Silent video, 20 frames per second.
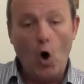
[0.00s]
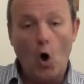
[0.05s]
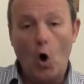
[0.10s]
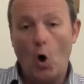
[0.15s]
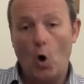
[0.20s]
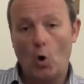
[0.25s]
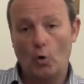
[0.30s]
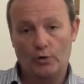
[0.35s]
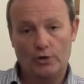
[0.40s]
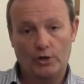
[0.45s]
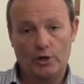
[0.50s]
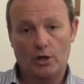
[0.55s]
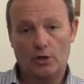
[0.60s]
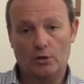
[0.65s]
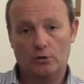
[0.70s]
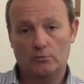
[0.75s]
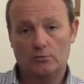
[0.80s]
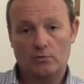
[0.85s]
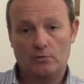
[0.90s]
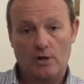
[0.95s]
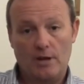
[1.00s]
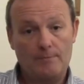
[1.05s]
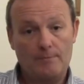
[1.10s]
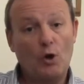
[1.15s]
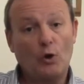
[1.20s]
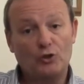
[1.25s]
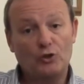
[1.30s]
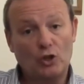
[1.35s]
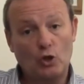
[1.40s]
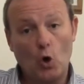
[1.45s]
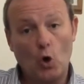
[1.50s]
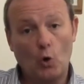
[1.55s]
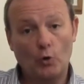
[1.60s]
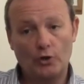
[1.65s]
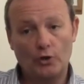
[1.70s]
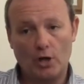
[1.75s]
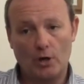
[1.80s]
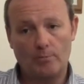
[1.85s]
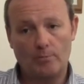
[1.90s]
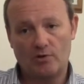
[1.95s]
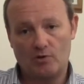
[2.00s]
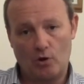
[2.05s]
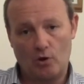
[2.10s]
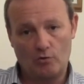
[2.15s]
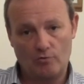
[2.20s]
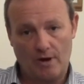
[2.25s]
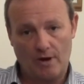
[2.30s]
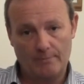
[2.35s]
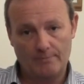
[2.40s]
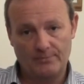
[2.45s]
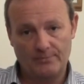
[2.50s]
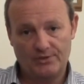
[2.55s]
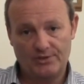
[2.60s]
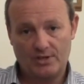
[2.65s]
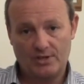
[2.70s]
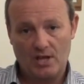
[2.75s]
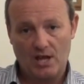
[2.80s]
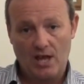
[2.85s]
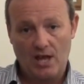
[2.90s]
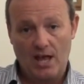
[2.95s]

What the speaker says: hypnotic audio programs,